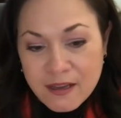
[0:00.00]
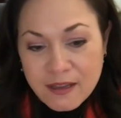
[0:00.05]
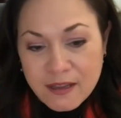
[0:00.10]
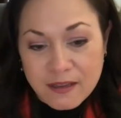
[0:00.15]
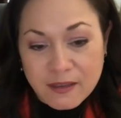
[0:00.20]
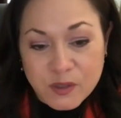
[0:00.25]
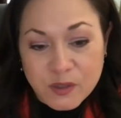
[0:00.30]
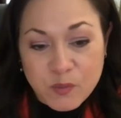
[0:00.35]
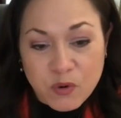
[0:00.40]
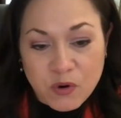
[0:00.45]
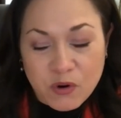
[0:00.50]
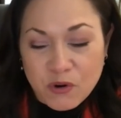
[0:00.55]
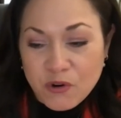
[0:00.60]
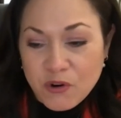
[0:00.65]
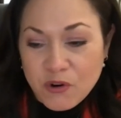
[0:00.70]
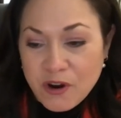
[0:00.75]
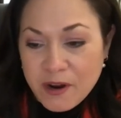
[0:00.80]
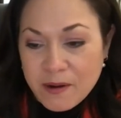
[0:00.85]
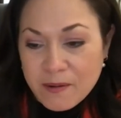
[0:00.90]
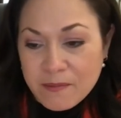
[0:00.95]
this
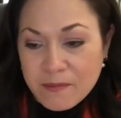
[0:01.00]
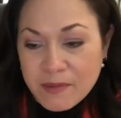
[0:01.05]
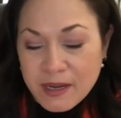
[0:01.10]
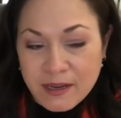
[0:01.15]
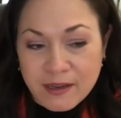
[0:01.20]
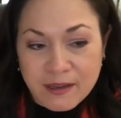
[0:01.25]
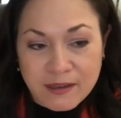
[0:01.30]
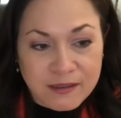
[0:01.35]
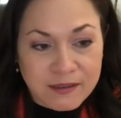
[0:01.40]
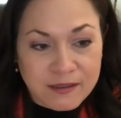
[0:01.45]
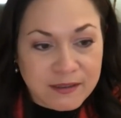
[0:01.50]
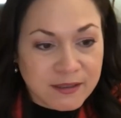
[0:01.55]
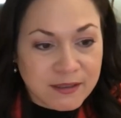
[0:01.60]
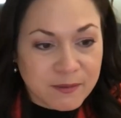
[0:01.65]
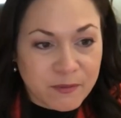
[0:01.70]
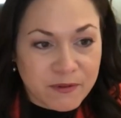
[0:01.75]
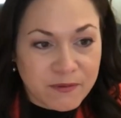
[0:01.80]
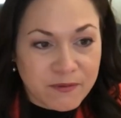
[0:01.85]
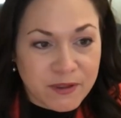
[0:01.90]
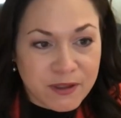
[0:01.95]
program and
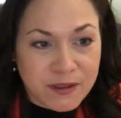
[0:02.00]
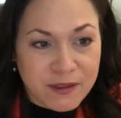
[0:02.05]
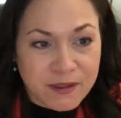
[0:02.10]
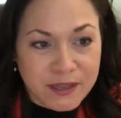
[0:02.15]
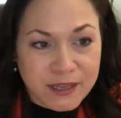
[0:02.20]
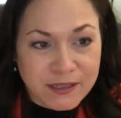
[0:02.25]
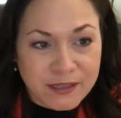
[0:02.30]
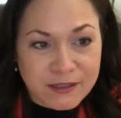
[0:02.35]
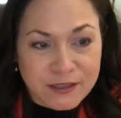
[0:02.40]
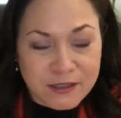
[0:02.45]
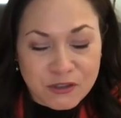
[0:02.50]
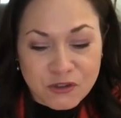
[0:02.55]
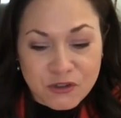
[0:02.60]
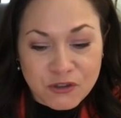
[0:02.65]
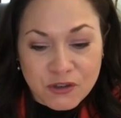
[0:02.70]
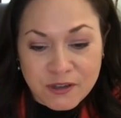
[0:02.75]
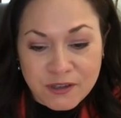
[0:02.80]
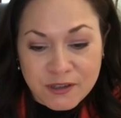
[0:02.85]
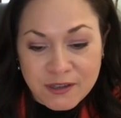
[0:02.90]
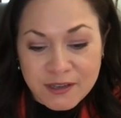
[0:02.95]
some of the things that
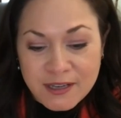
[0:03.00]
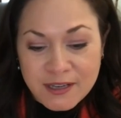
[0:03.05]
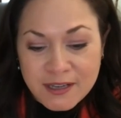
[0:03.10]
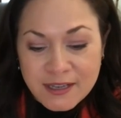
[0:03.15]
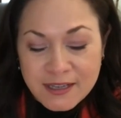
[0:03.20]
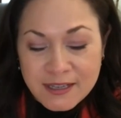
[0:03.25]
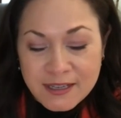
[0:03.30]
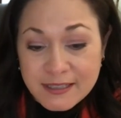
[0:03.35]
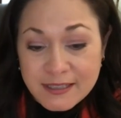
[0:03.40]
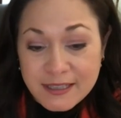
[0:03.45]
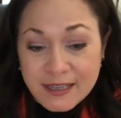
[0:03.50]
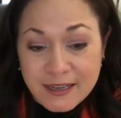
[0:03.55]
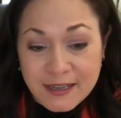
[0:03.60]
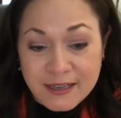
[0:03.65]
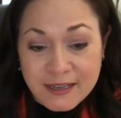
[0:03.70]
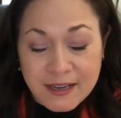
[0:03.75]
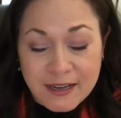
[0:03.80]
John said.